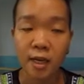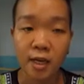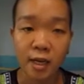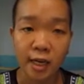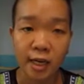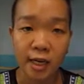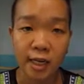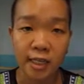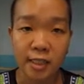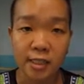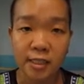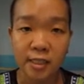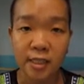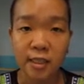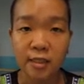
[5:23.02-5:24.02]

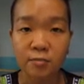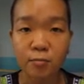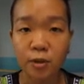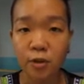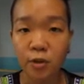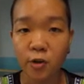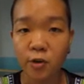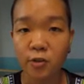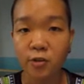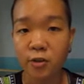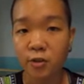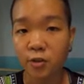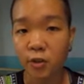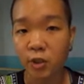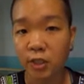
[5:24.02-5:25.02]
Next, it belongs
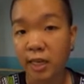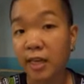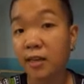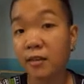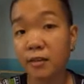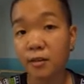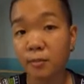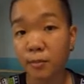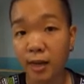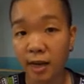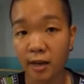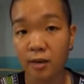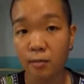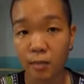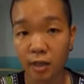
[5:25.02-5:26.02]
under kingdom
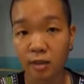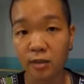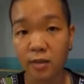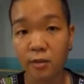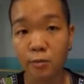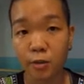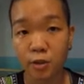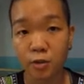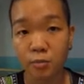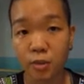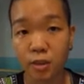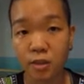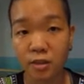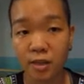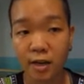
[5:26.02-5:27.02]
animalia, which
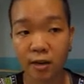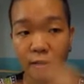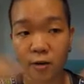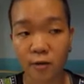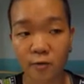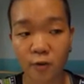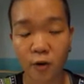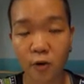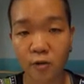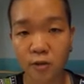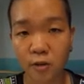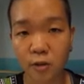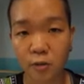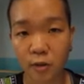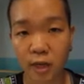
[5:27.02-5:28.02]
means that of all the
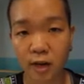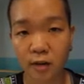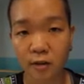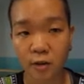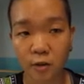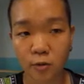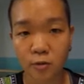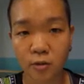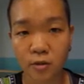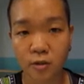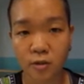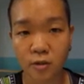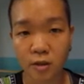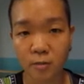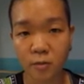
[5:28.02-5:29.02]
eukaryotes,
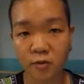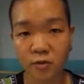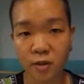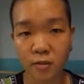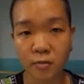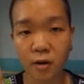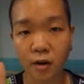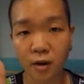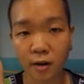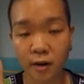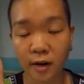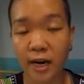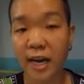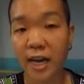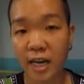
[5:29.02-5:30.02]
some of them
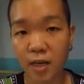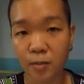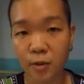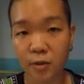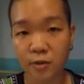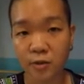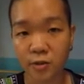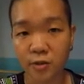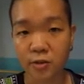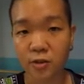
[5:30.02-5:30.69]
are animals.